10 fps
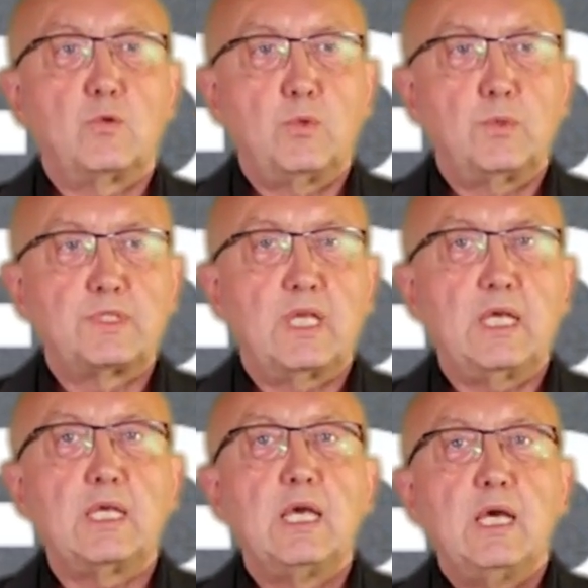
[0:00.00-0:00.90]
We were
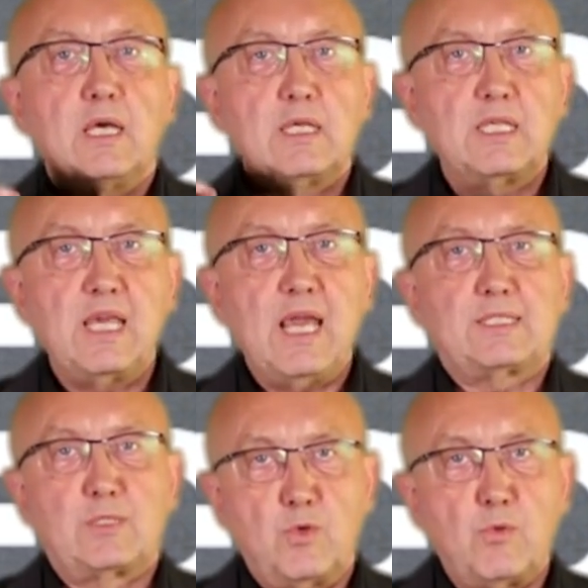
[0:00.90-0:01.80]
saying,
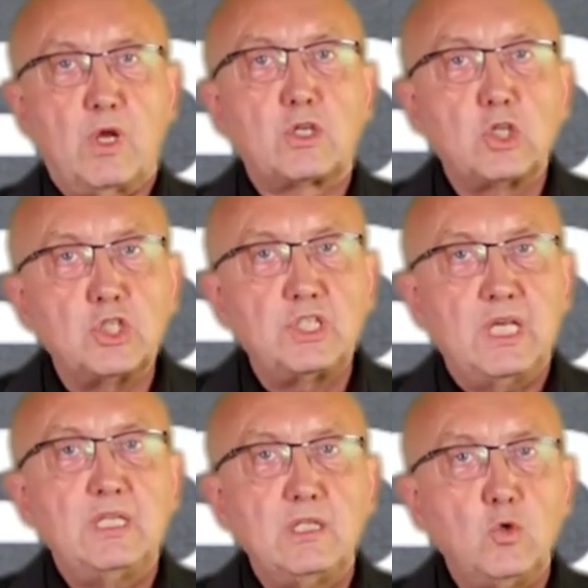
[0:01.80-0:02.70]
yes, we want to
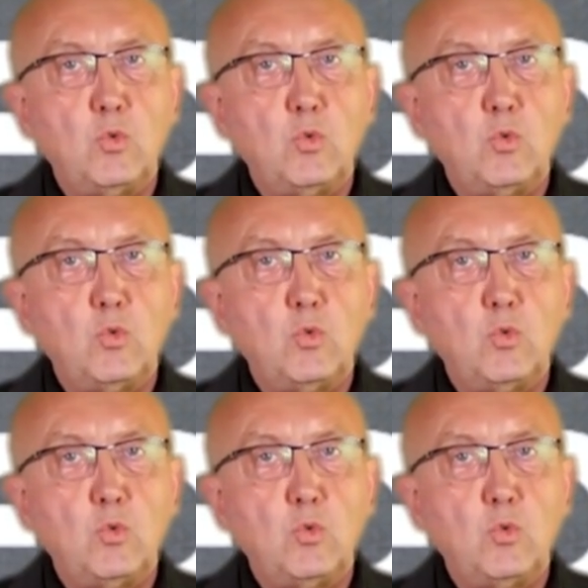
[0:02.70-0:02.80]
continue.